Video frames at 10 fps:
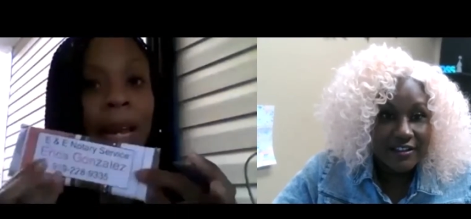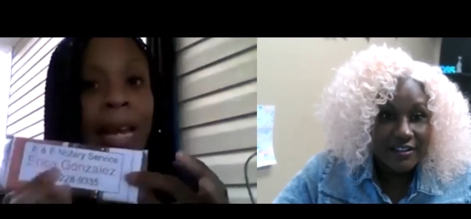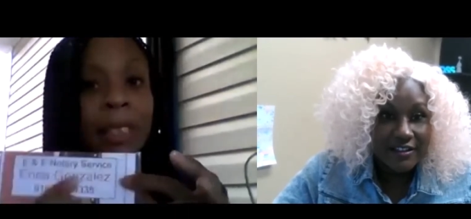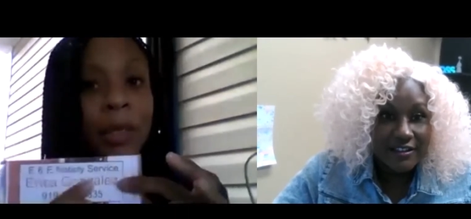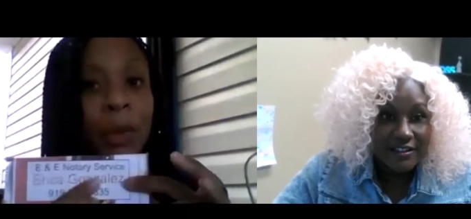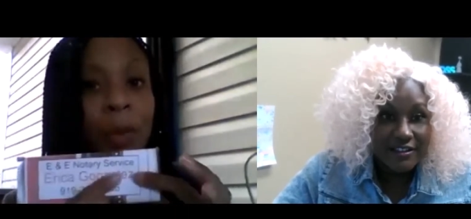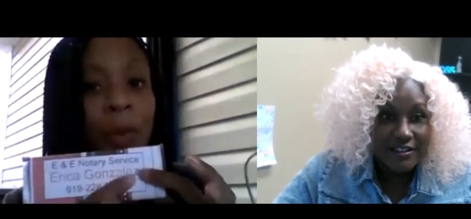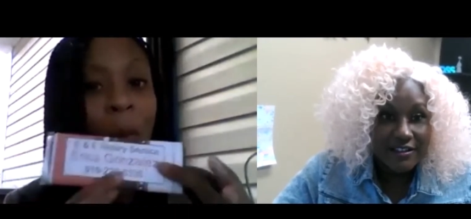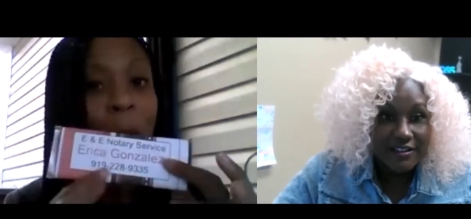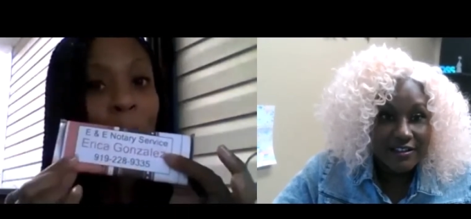Speaker 1: like to
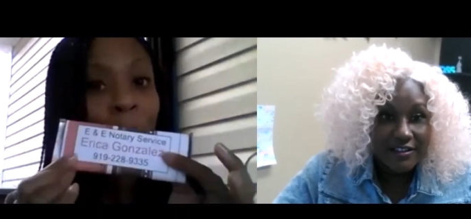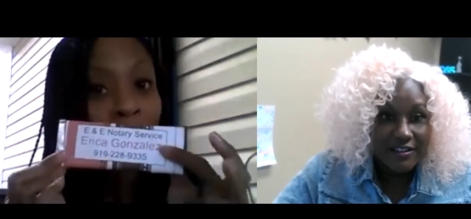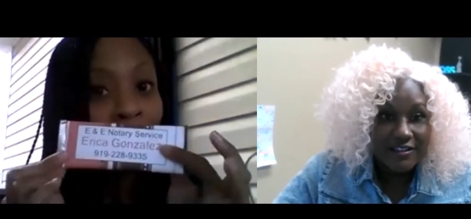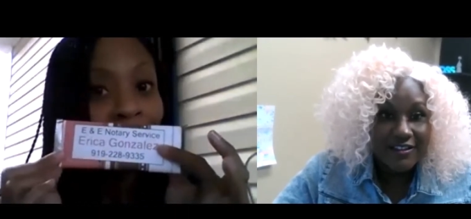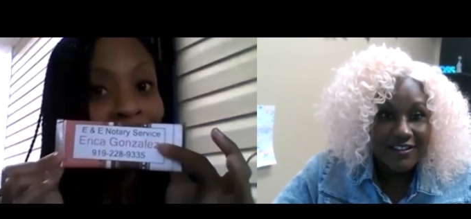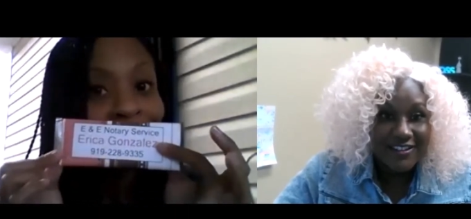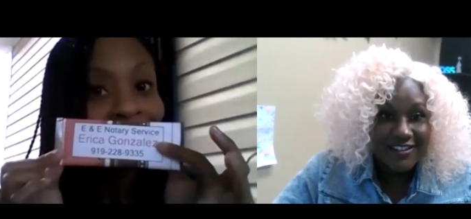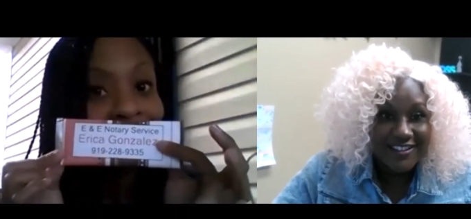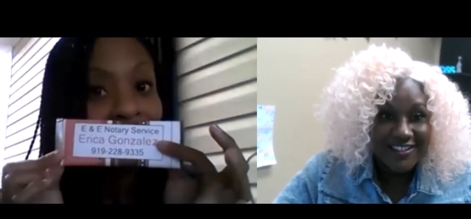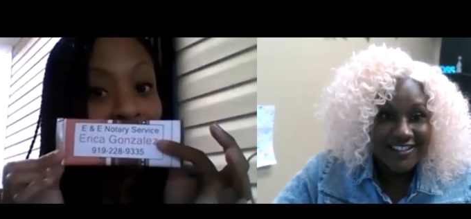order
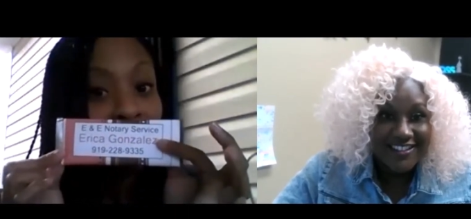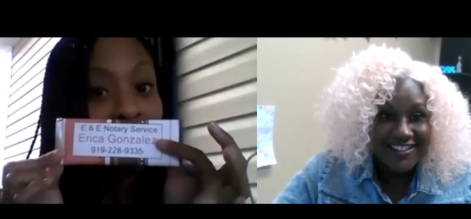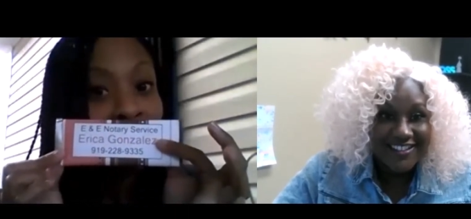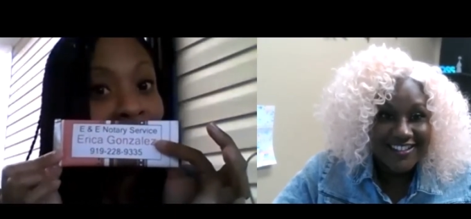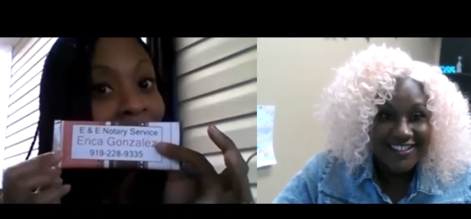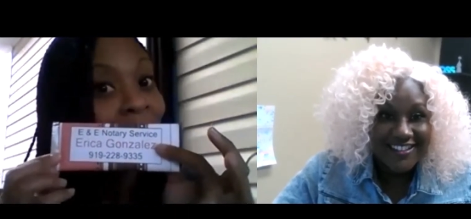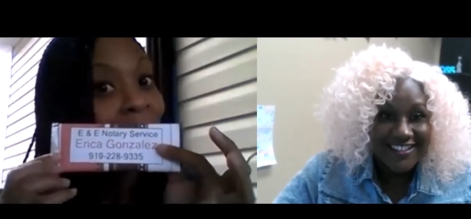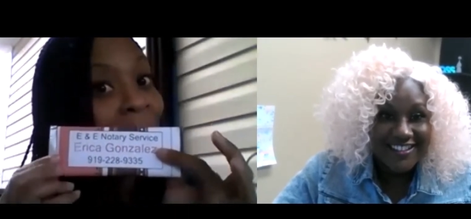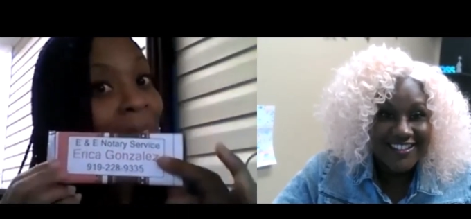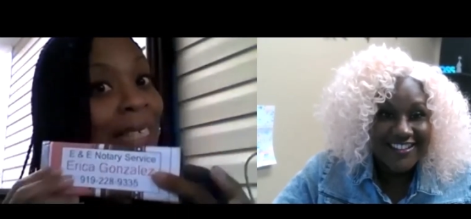some,
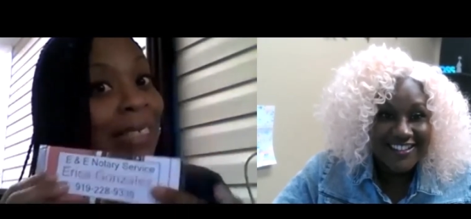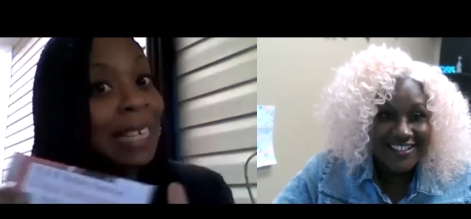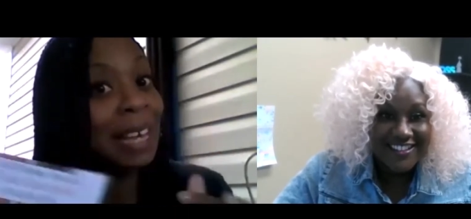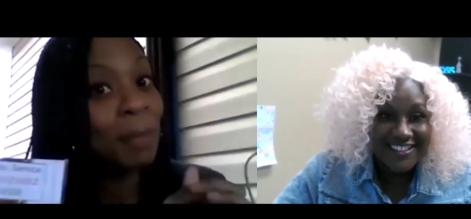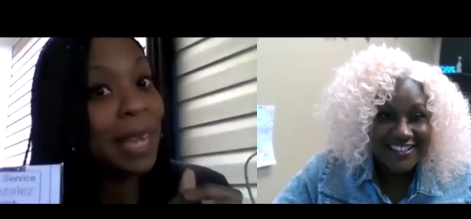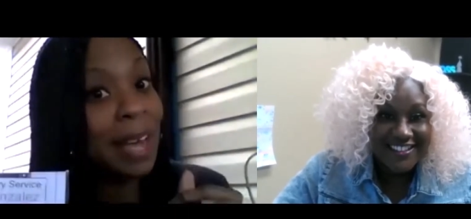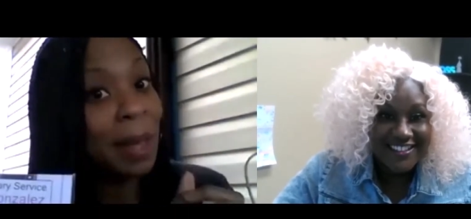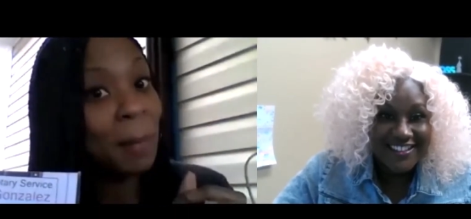please hit me up